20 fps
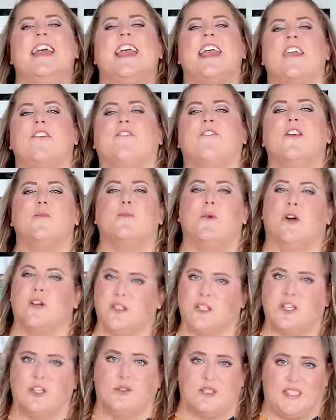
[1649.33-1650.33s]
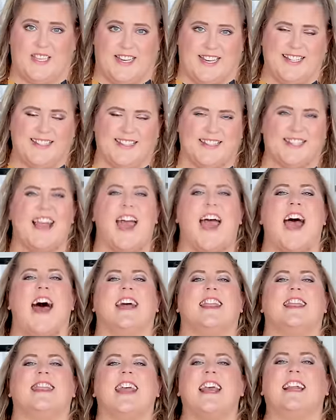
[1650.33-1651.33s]
If you book two seats,
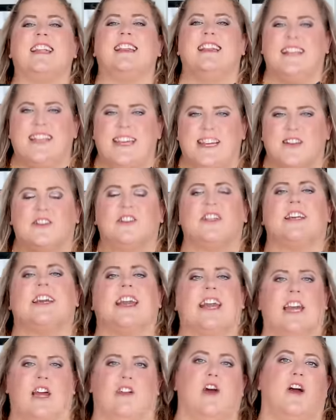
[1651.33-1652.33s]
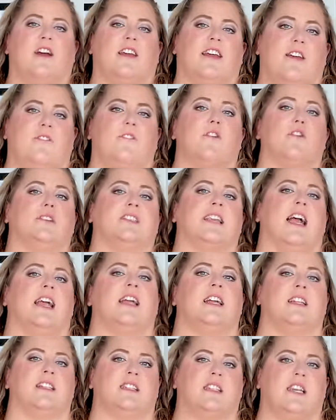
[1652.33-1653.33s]
they legally cannot give your
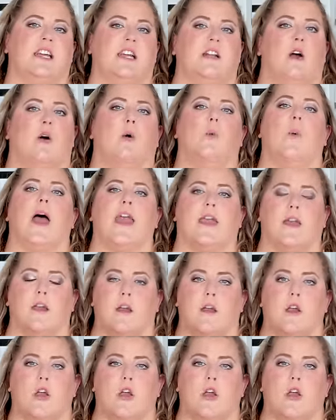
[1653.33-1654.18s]
second seat away.